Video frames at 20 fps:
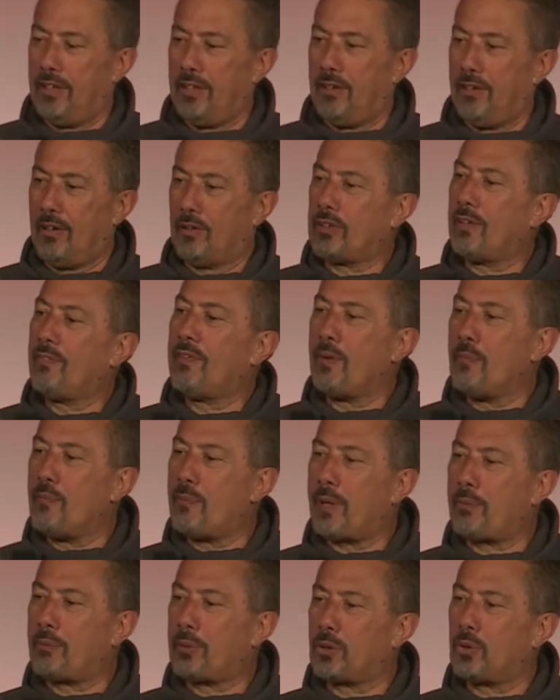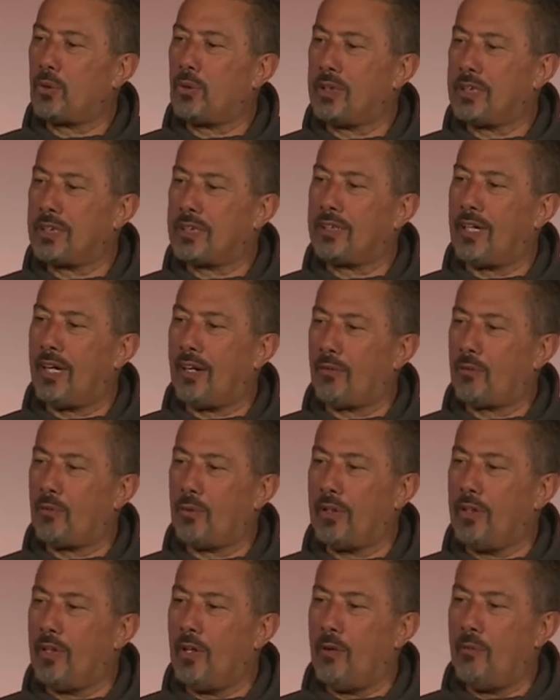I was living in Papatoi South
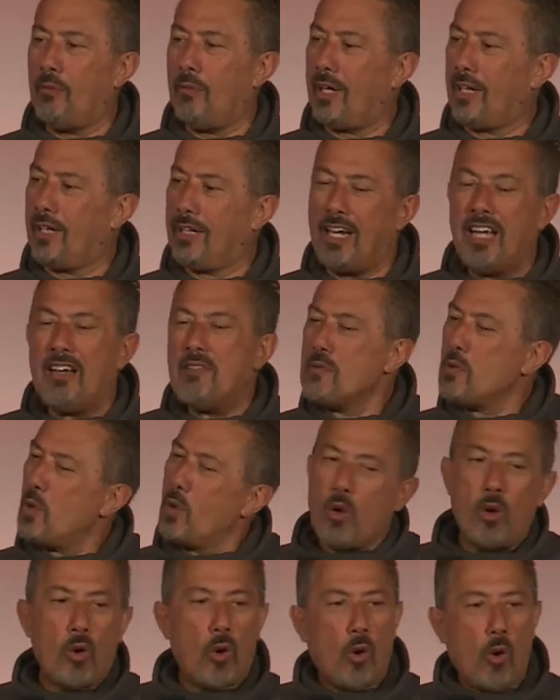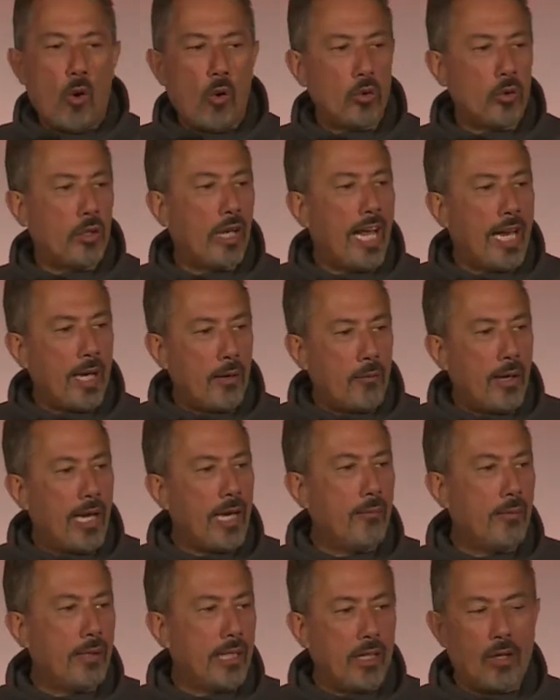with no money all day,
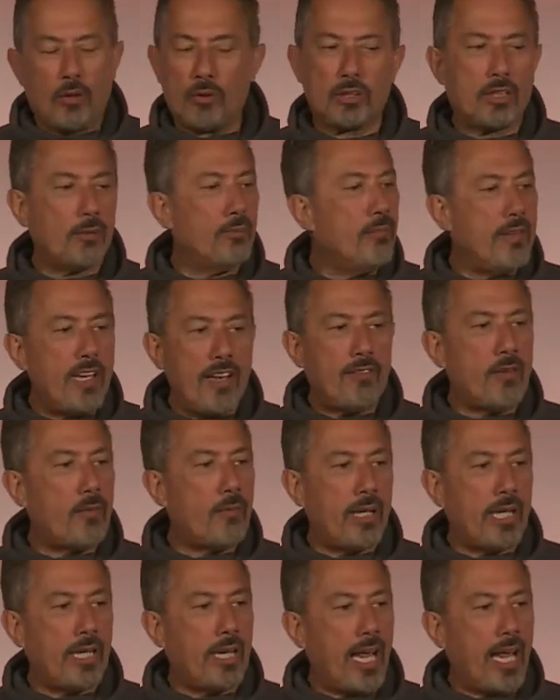baby. I was never been